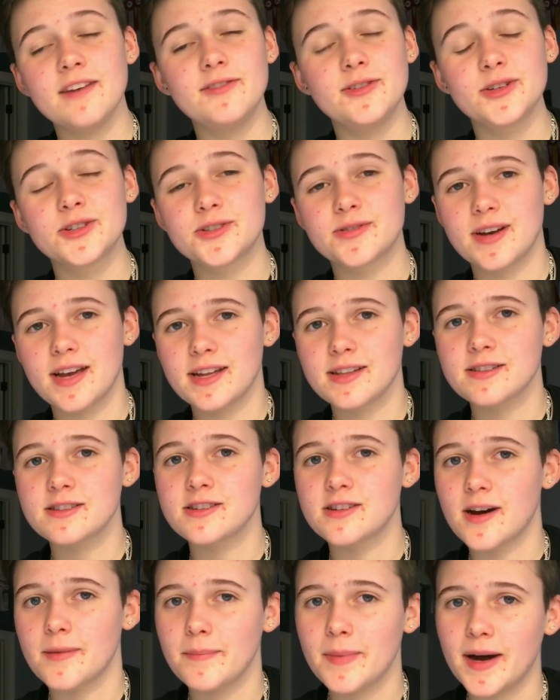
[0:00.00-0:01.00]
If you're
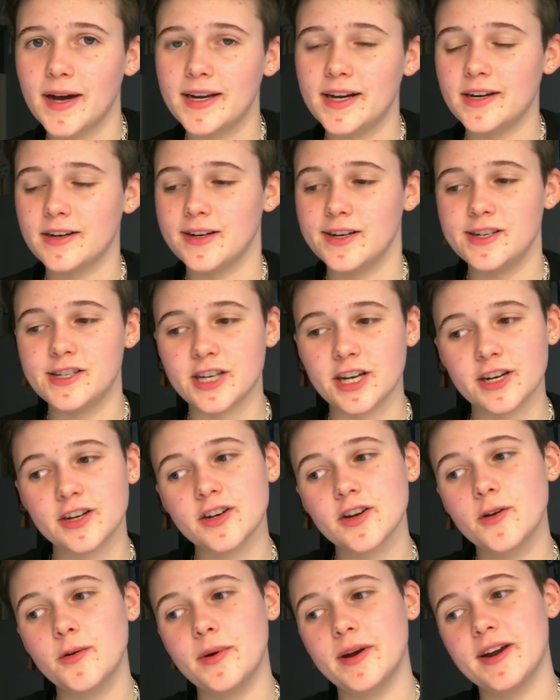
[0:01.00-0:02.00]
trans, non-binary,
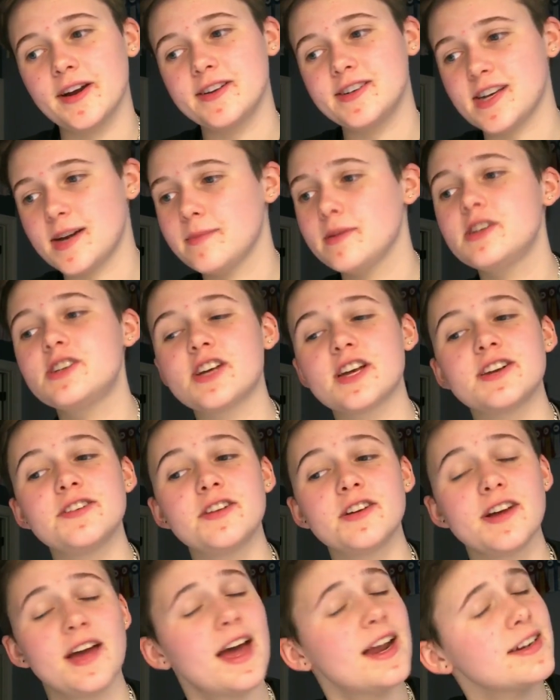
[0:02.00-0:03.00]
genderqueer,
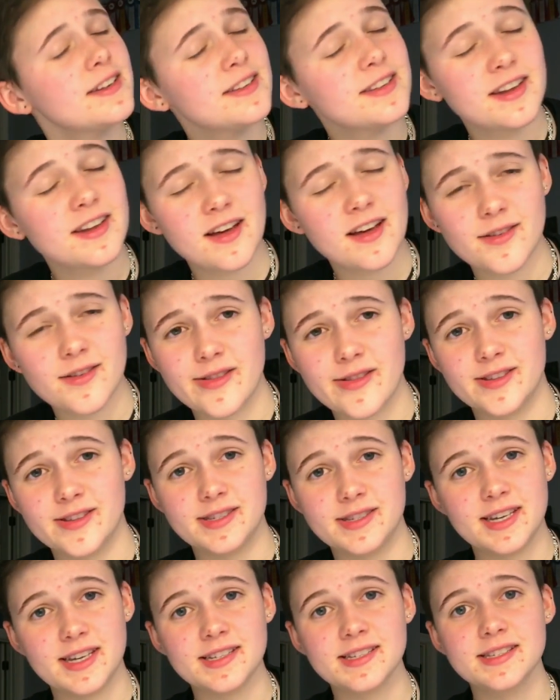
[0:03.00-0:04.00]
demigender, anything other
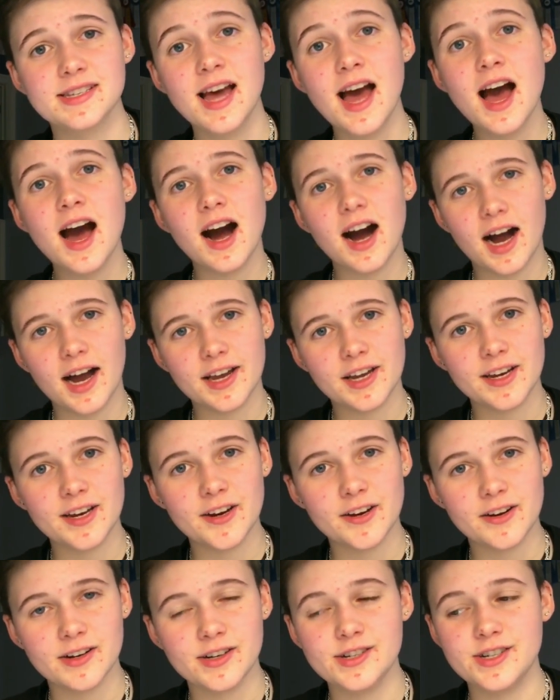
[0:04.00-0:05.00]
than cis, I
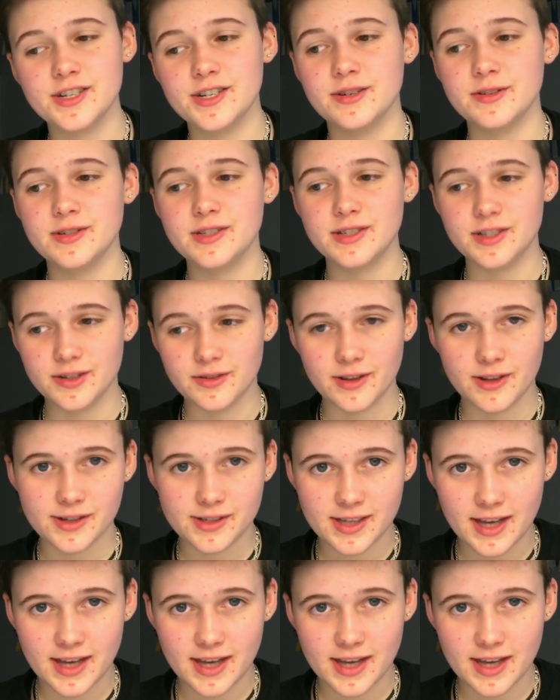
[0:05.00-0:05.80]
encourage you to do the